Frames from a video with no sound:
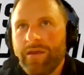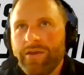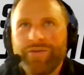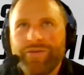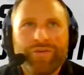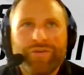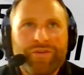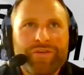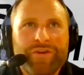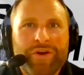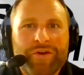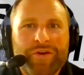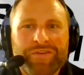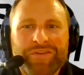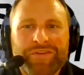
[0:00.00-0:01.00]
you, you
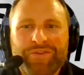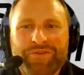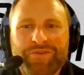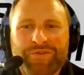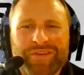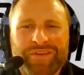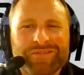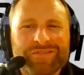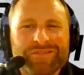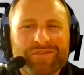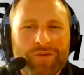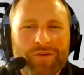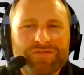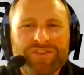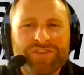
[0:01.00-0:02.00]
know you can
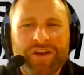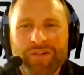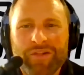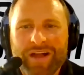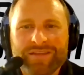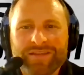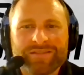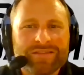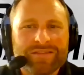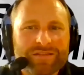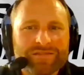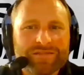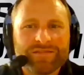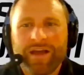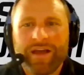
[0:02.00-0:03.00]
sort of generalize this
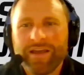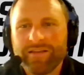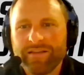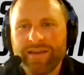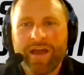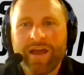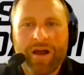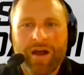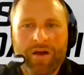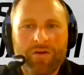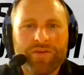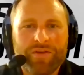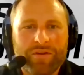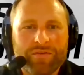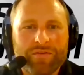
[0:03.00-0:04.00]
is likely how
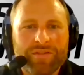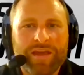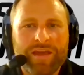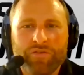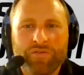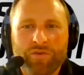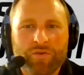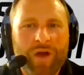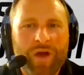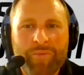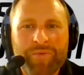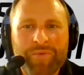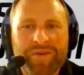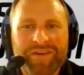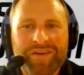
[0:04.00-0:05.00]
you know they grew
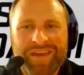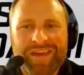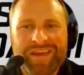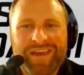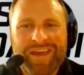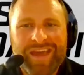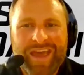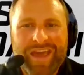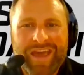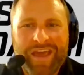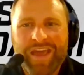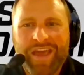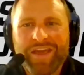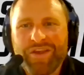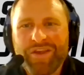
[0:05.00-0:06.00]
up and
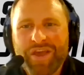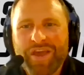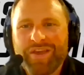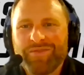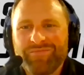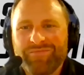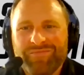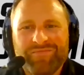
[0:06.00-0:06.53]
and and